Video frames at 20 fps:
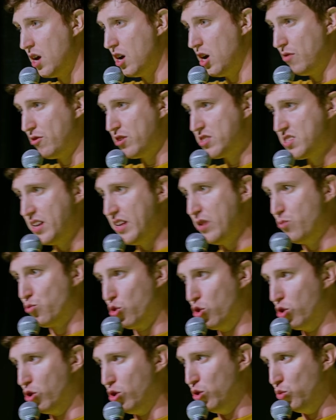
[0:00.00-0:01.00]
I don't know if there's any
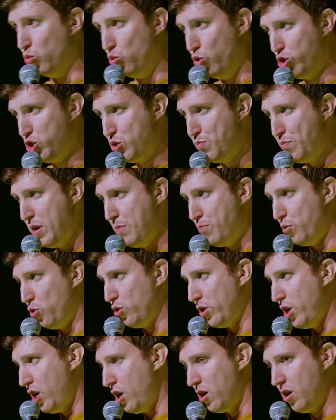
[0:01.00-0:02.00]
rural woods
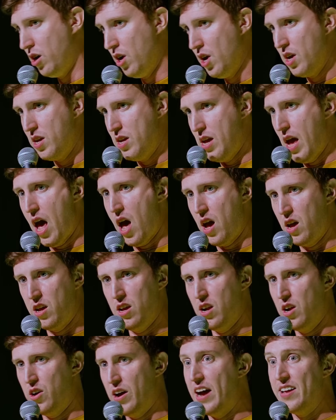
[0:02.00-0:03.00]
people here. Yeah,
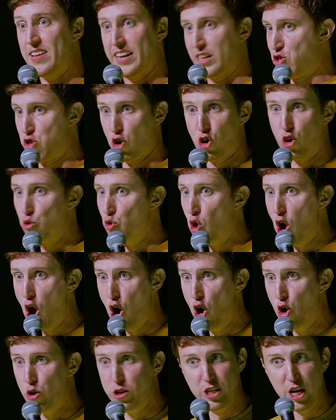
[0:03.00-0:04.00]
you know, I like dirt
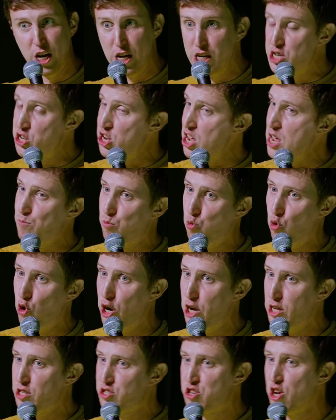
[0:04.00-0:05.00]
road, deep
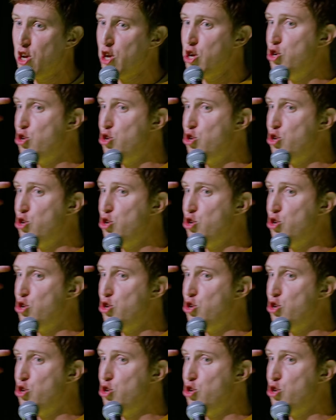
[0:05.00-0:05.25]
woods.